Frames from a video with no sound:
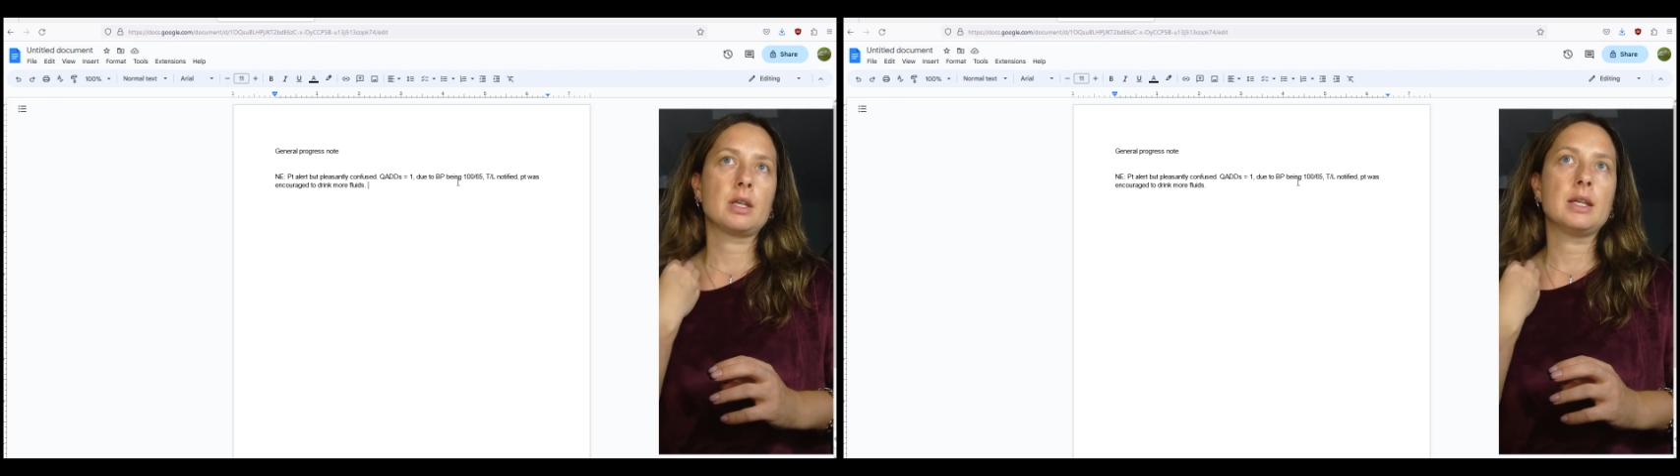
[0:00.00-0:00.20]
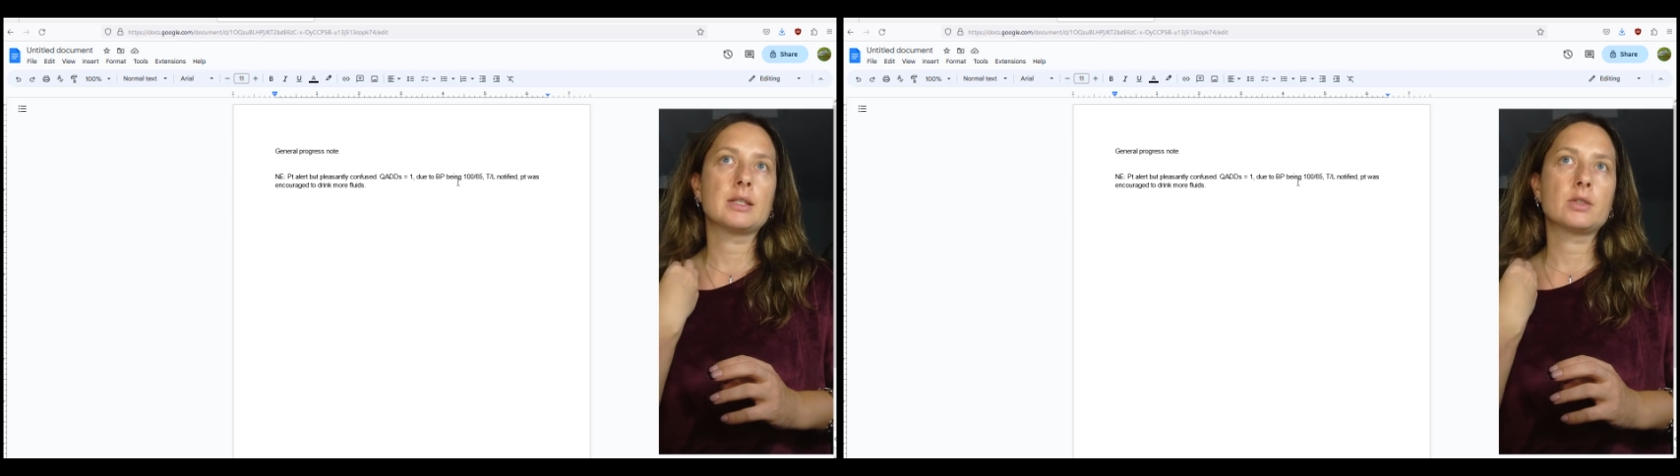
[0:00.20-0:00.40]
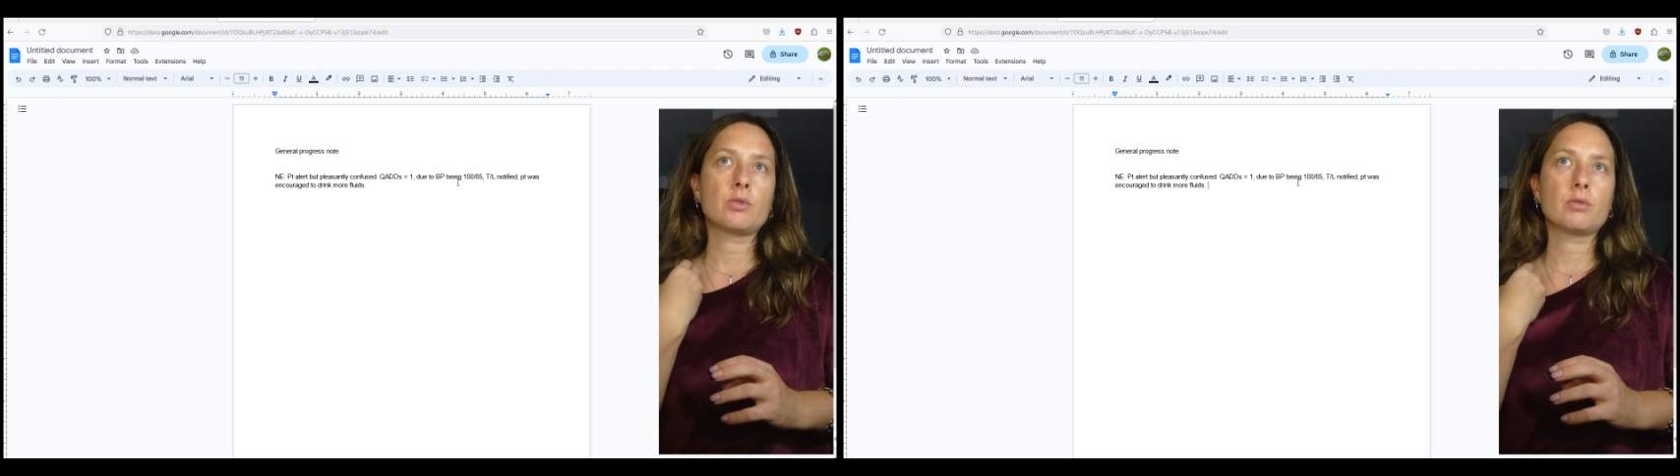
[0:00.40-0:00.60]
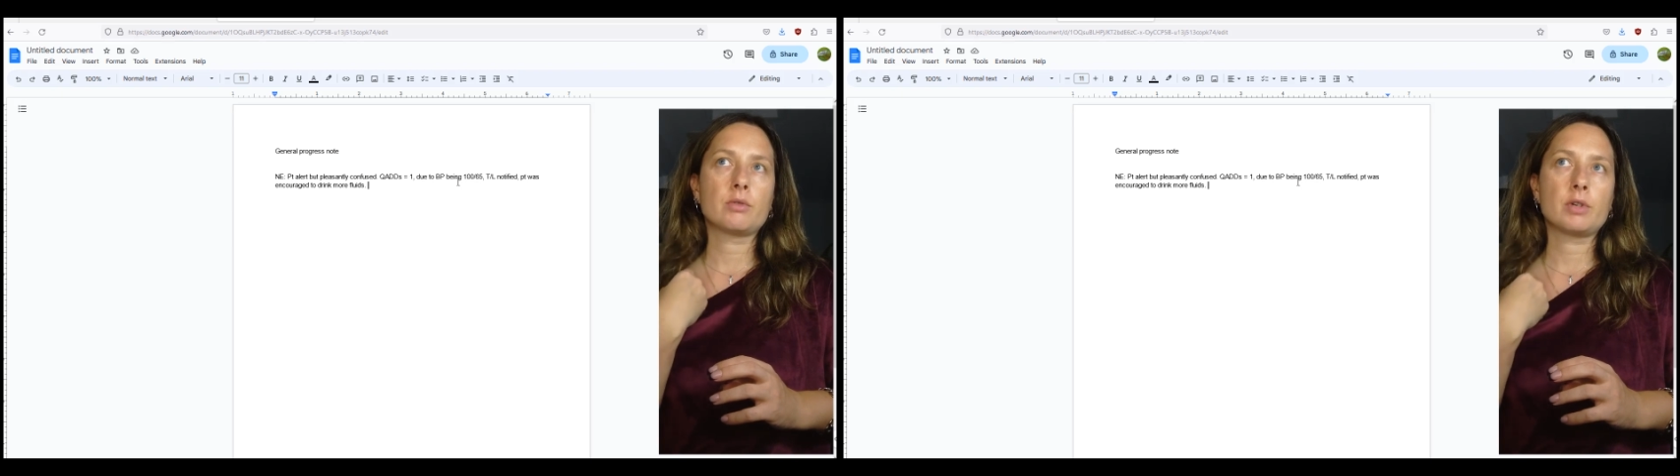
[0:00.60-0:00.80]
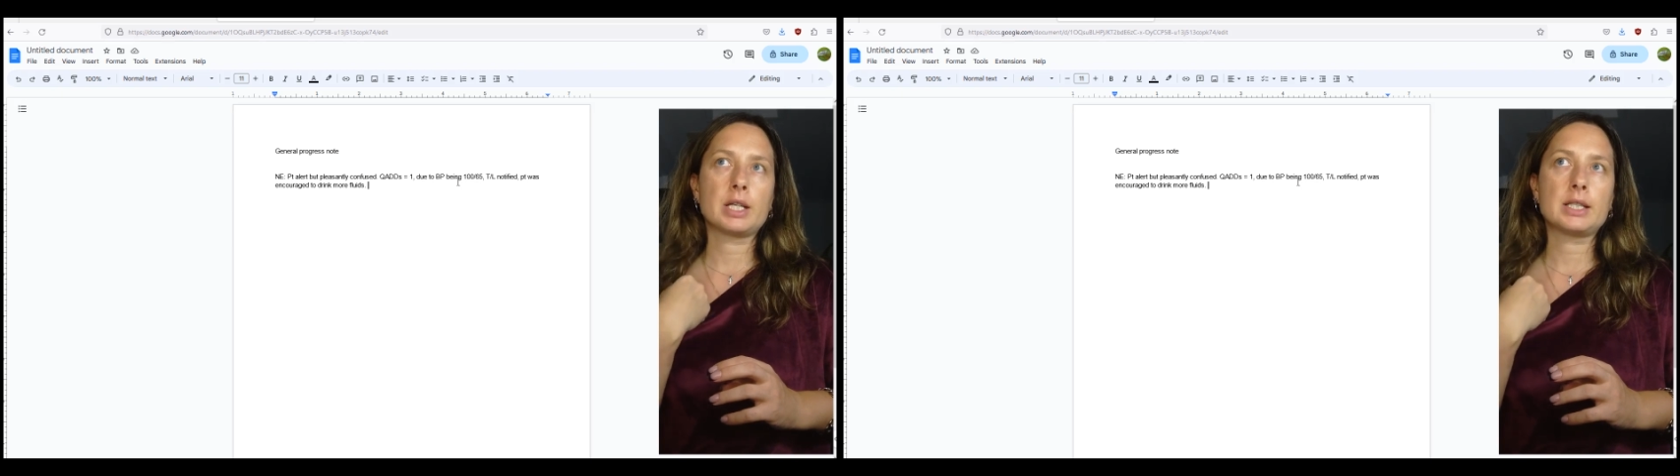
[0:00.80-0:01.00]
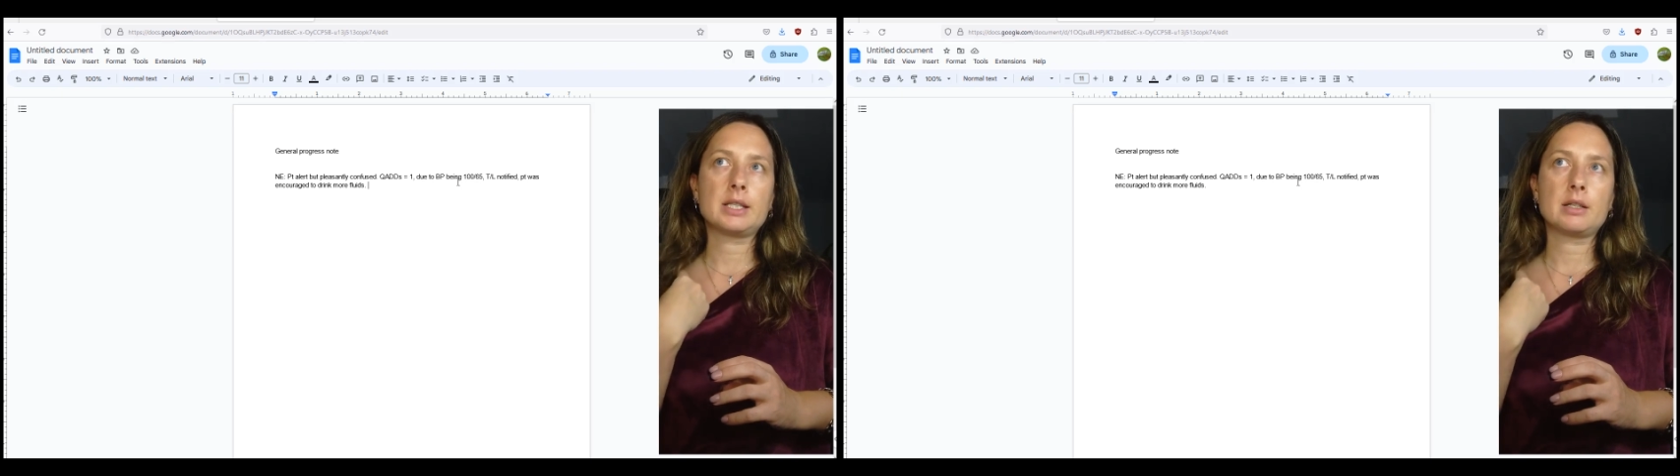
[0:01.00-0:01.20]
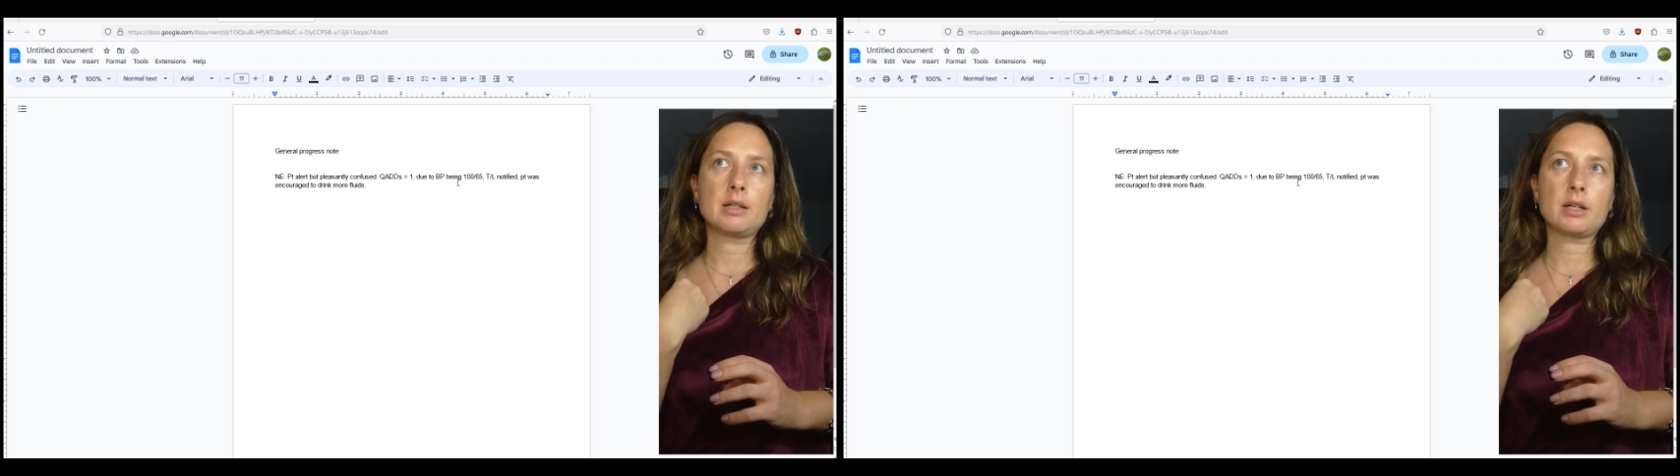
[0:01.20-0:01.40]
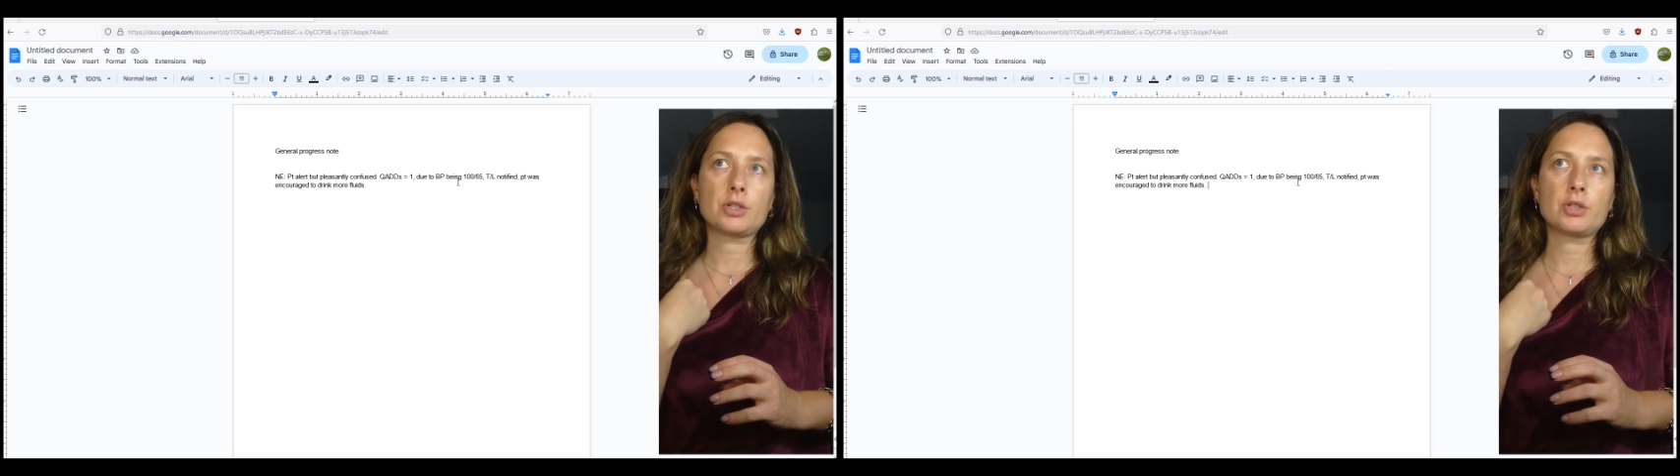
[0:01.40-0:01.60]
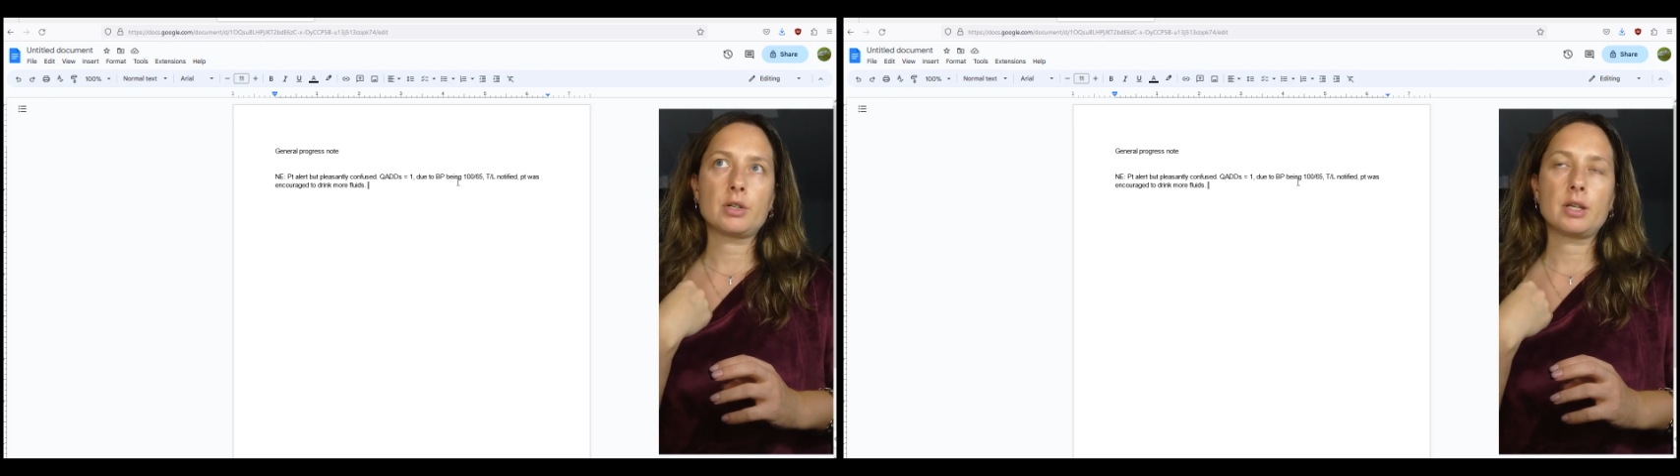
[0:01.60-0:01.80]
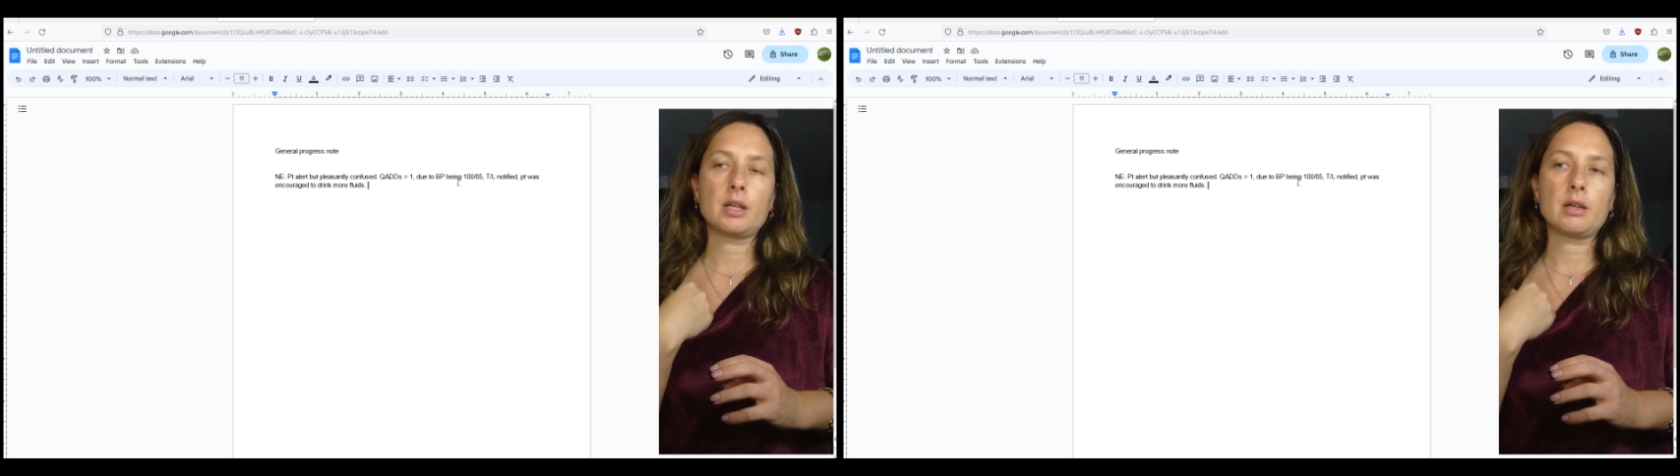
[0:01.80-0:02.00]
is tolerating
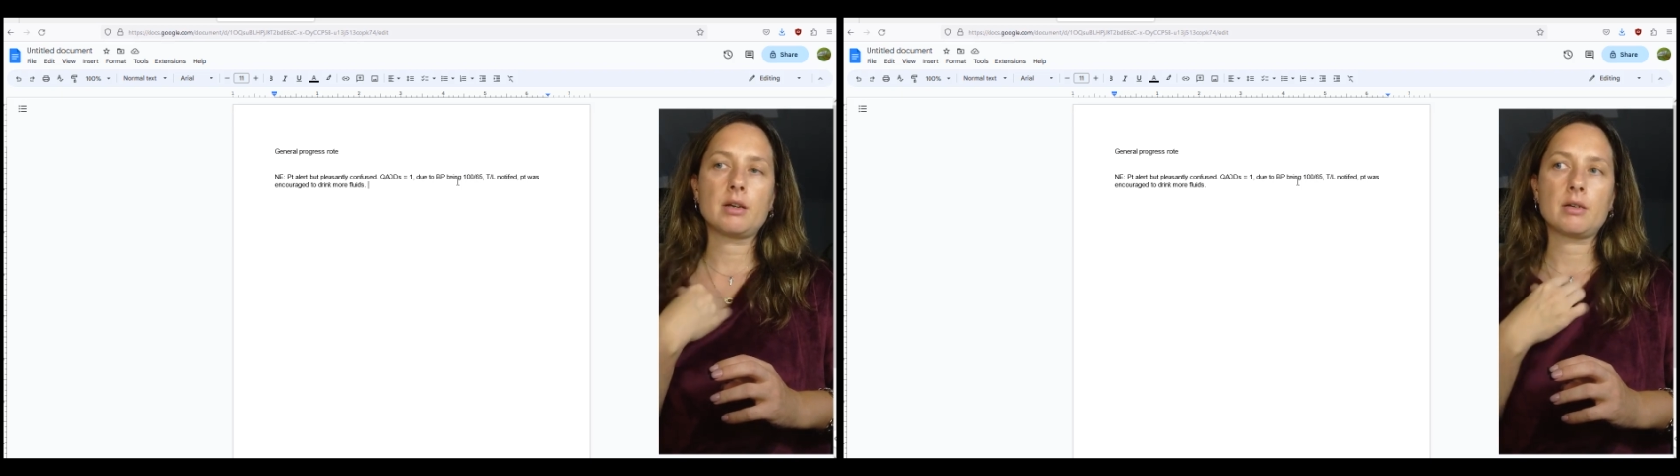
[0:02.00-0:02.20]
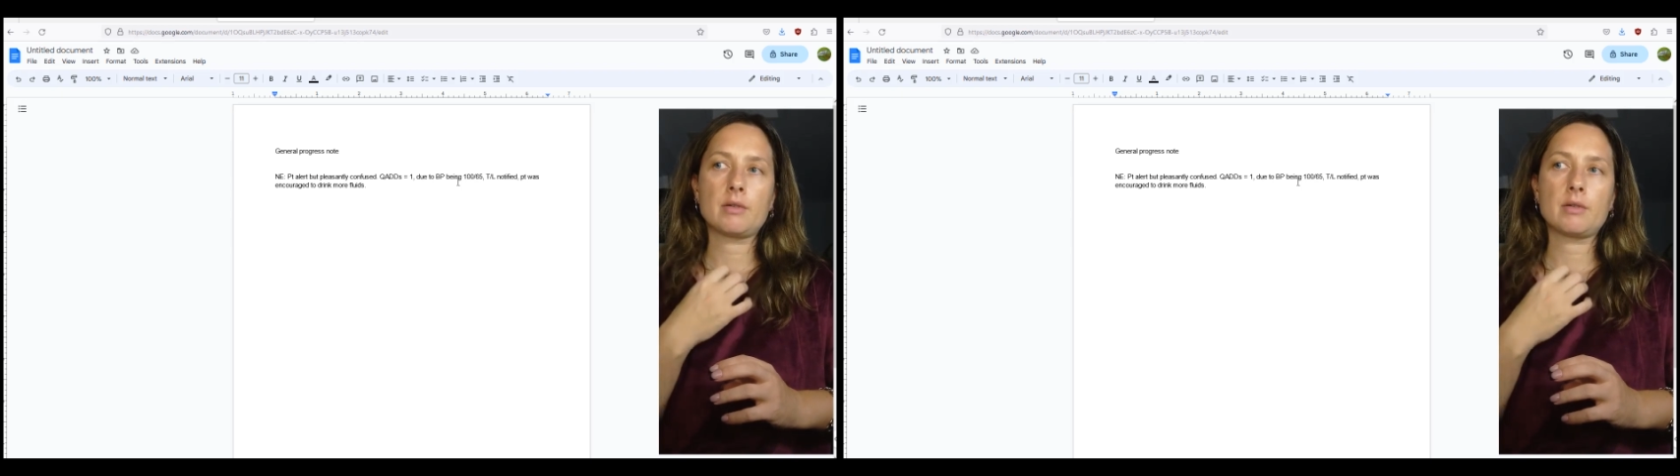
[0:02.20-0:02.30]
actually